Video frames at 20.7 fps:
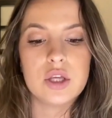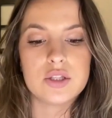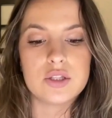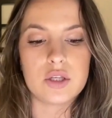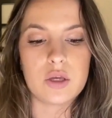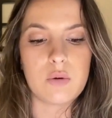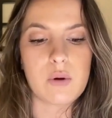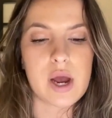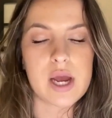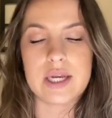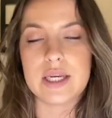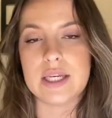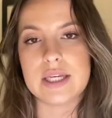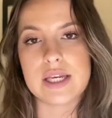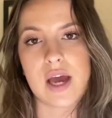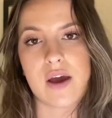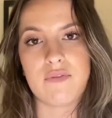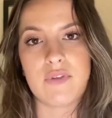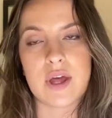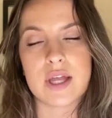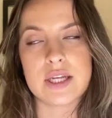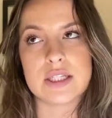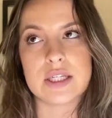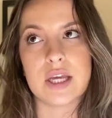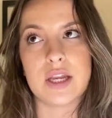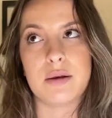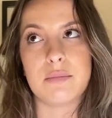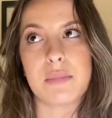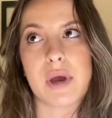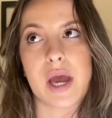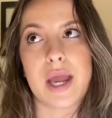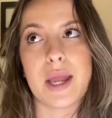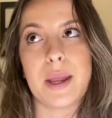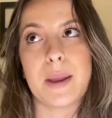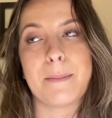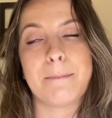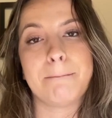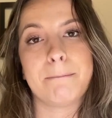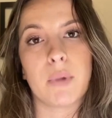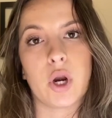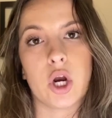So I need to have that done by
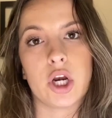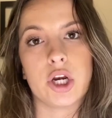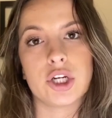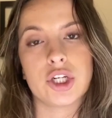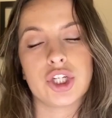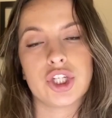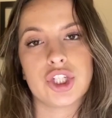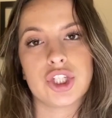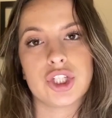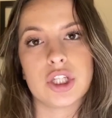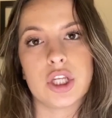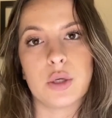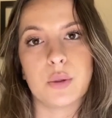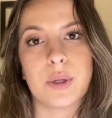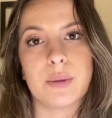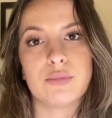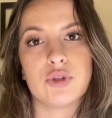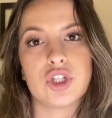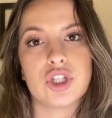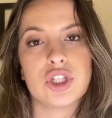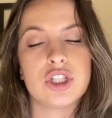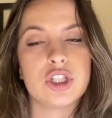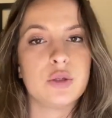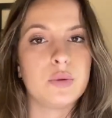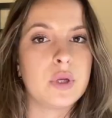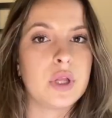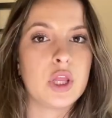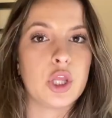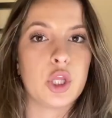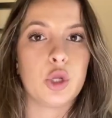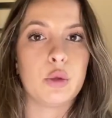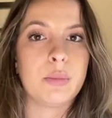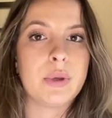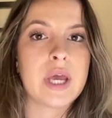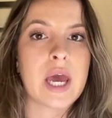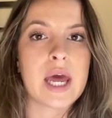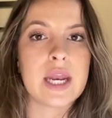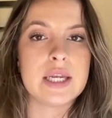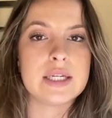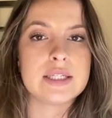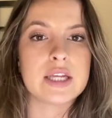March. So I'm just doing a little bit
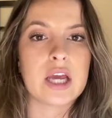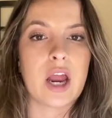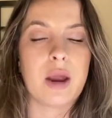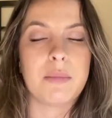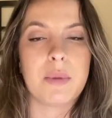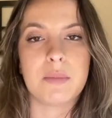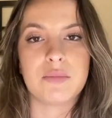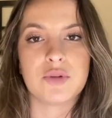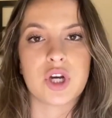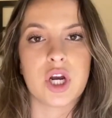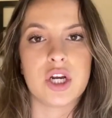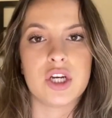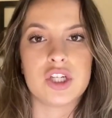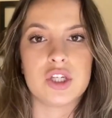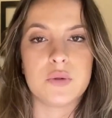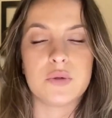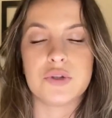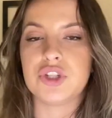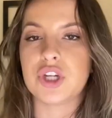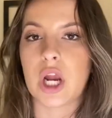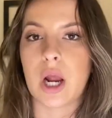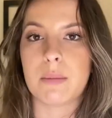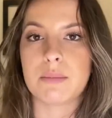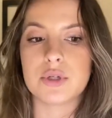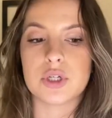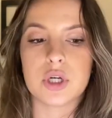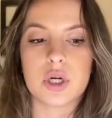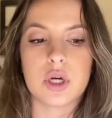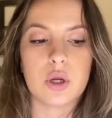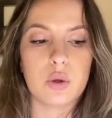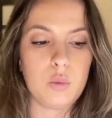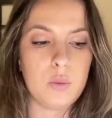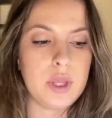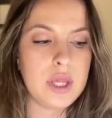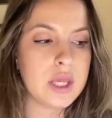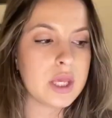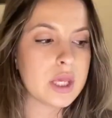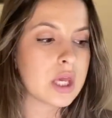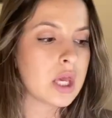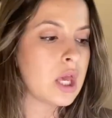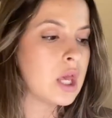at a time. I'm trying to do a chapter a
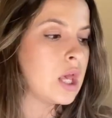week.